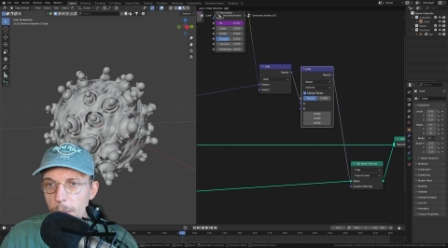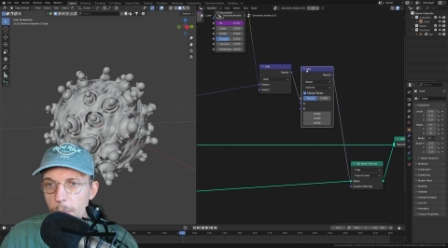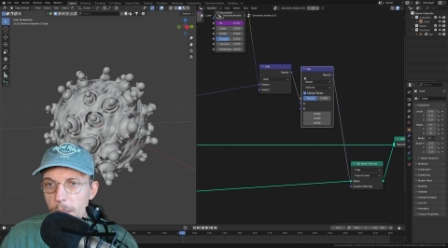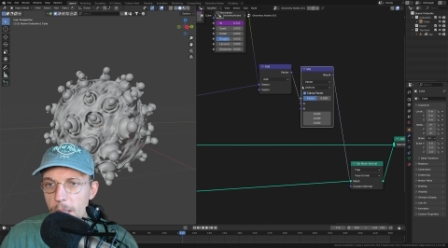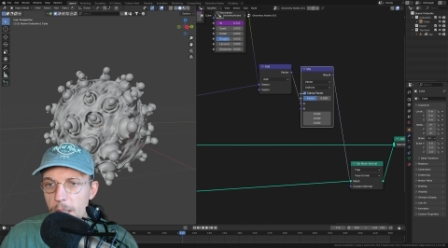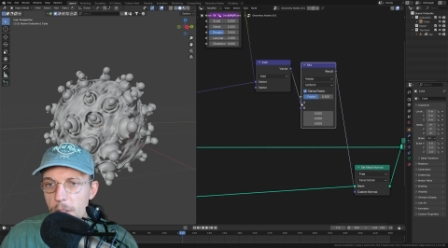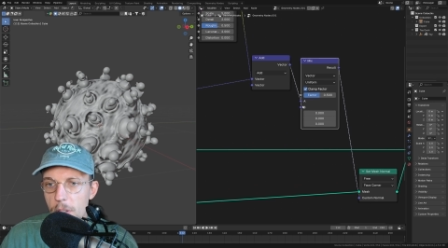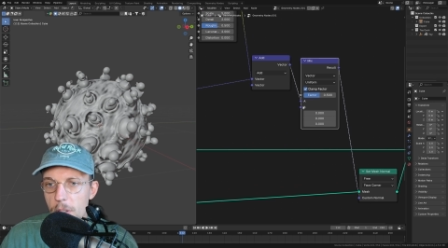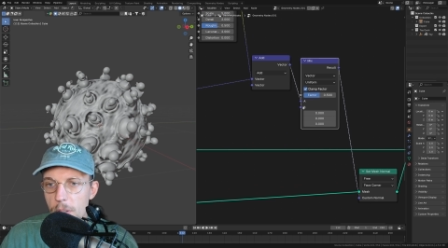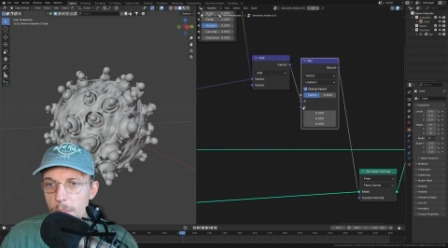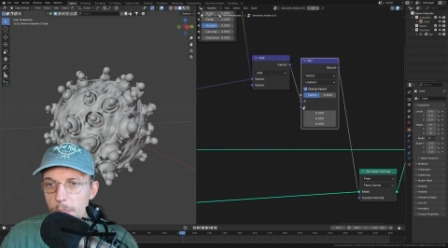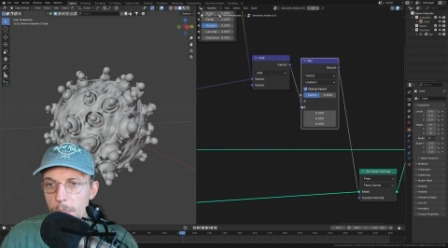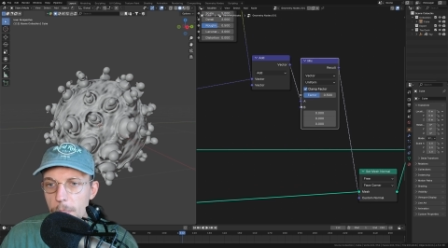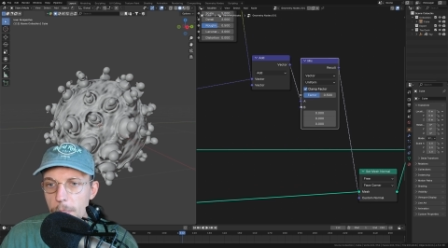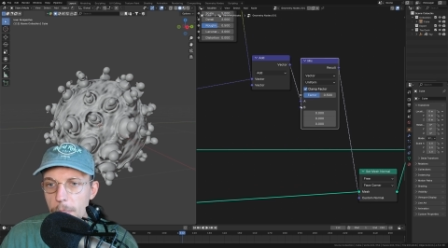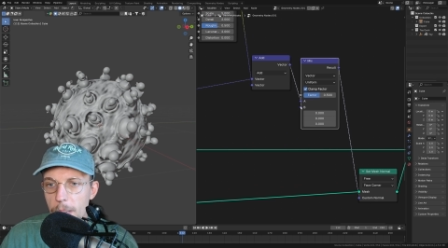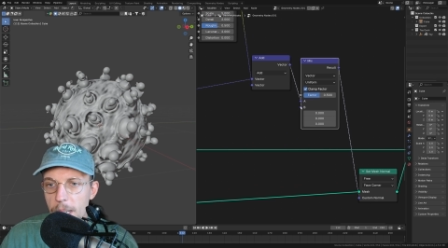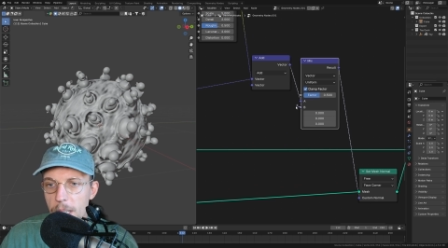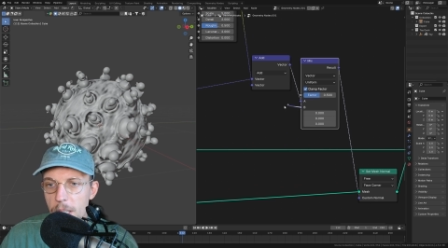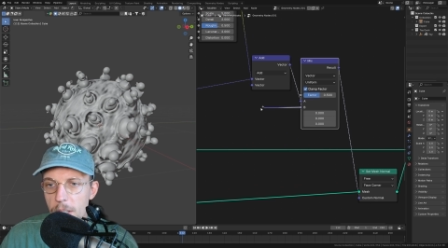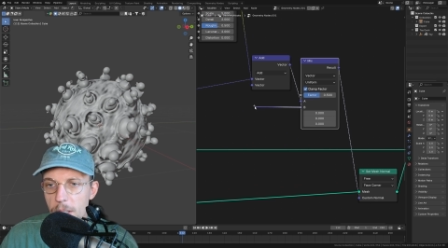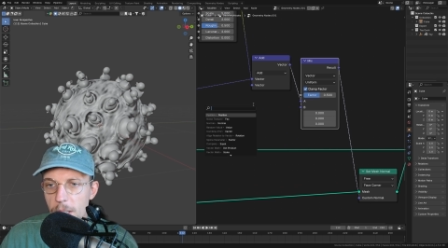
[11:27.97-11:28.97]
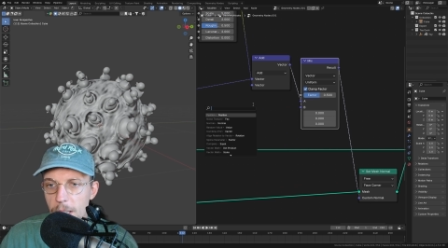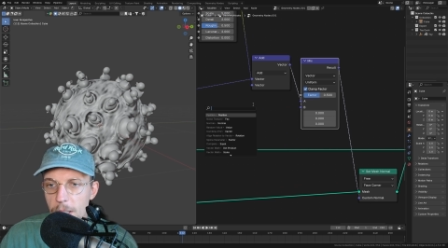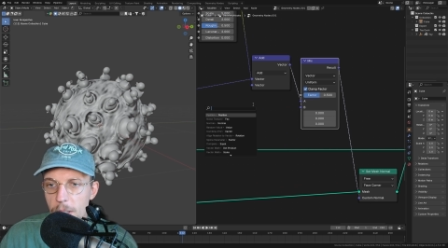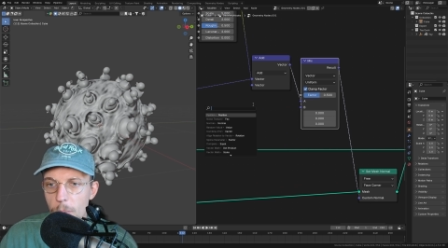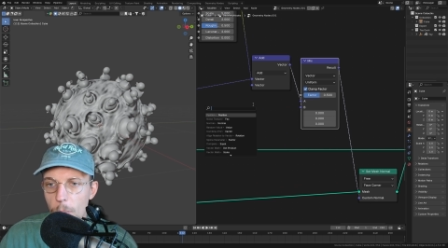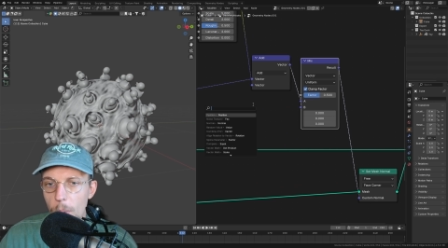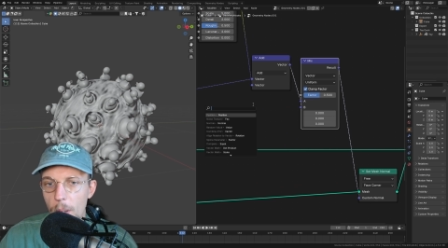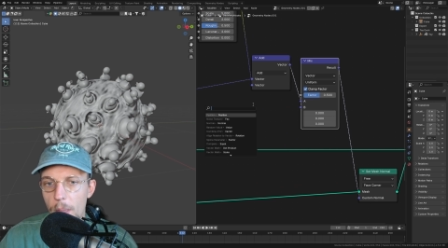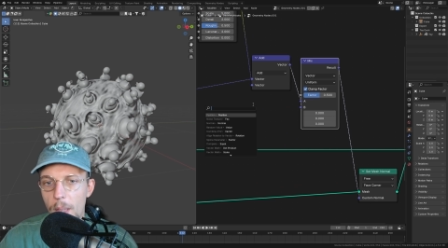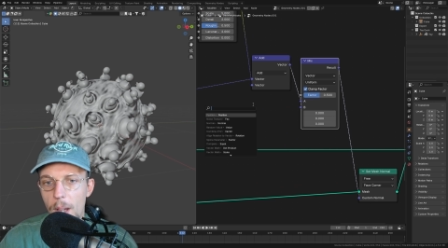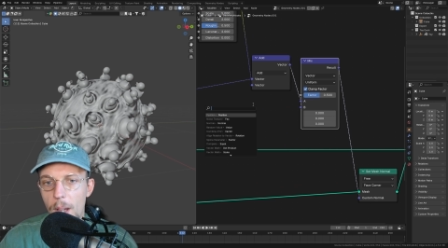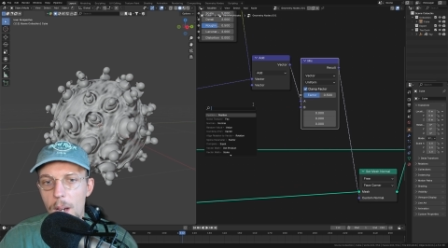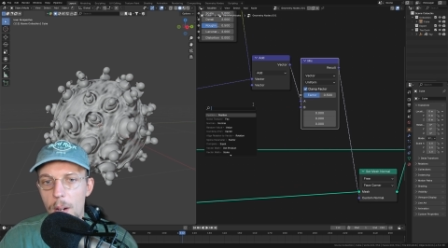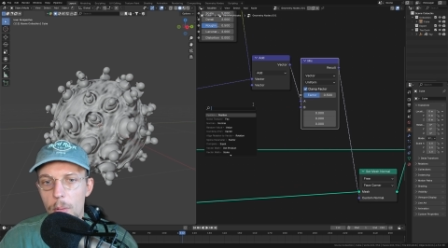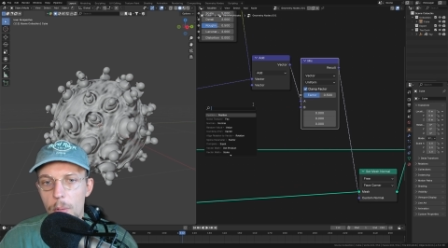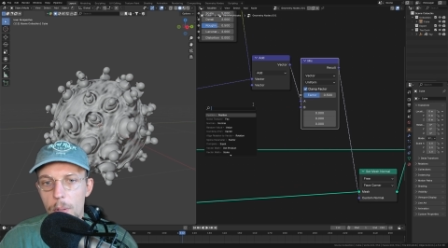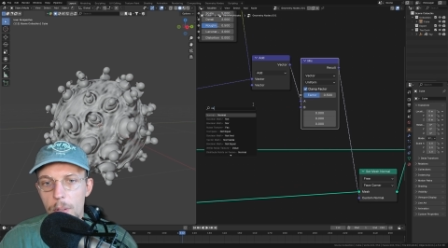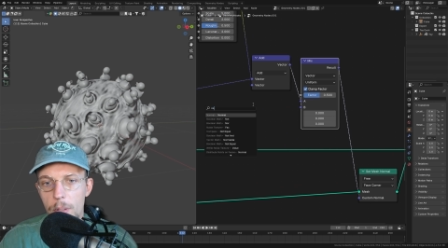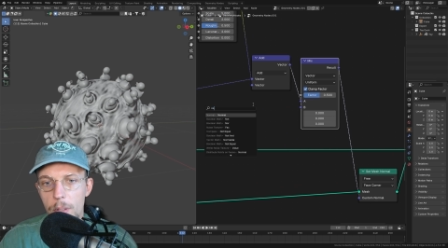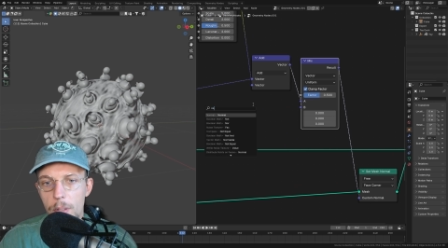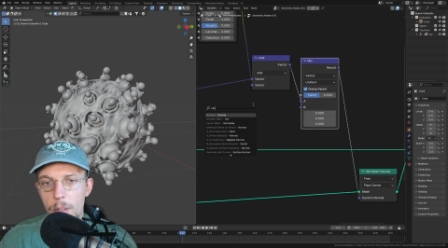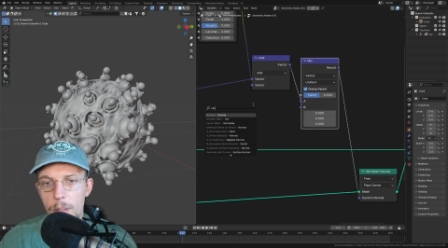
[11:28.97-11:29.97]
and we can just mix this with
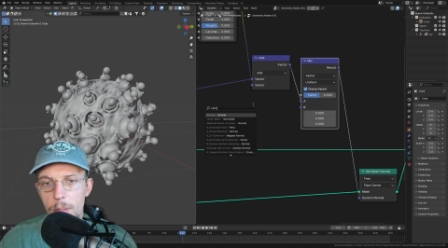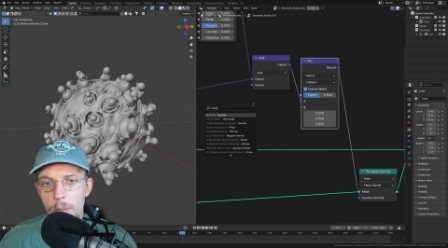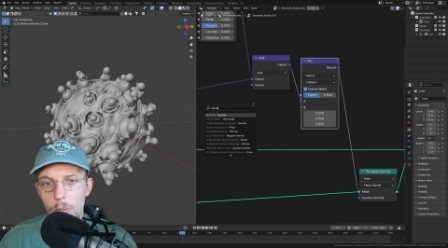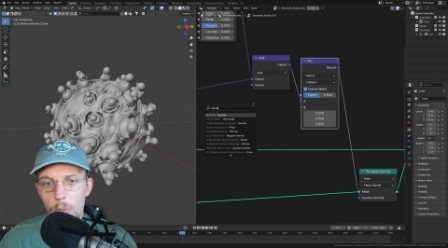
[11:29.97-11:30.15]
our